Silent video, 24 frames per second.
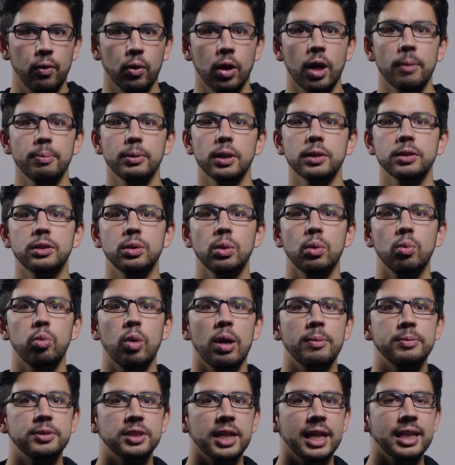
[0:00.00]
For upload to a
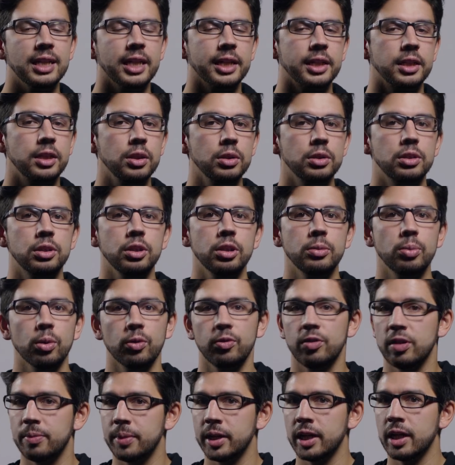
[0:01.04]
website like YouTube or
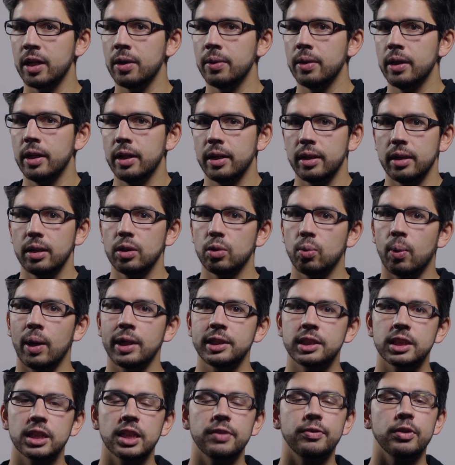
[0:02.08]
Vimeo, you'll
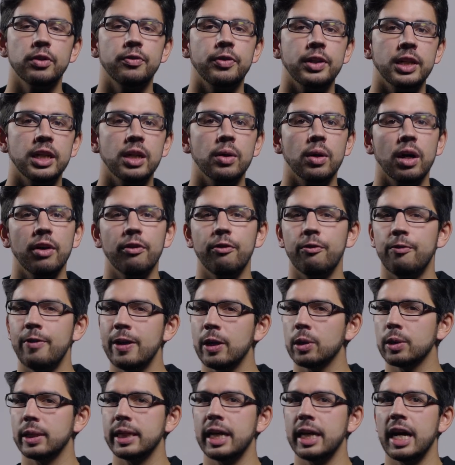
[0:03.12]
want to give your video a
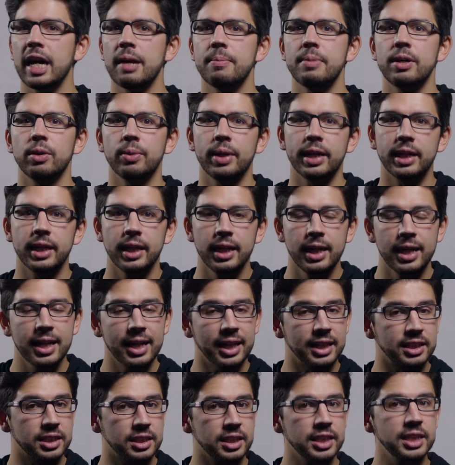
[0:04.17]
fairly high bitrate
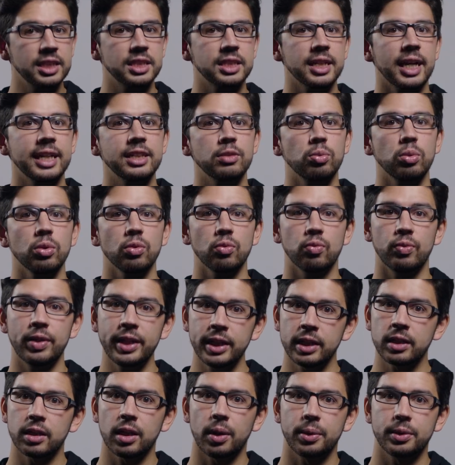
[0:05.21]
as these sites will
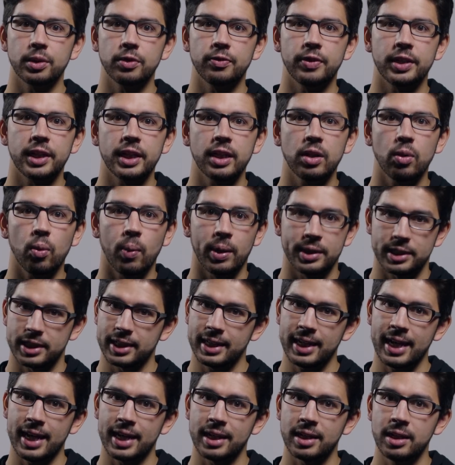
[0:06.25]
re-encode your video once
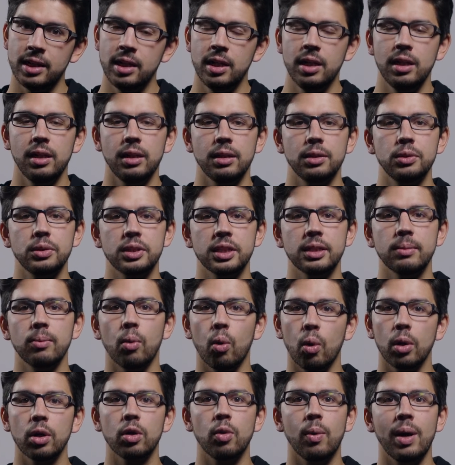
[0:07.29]
again, losing
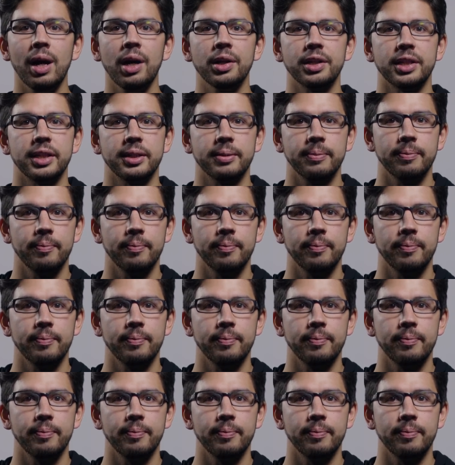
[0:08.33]
more quality.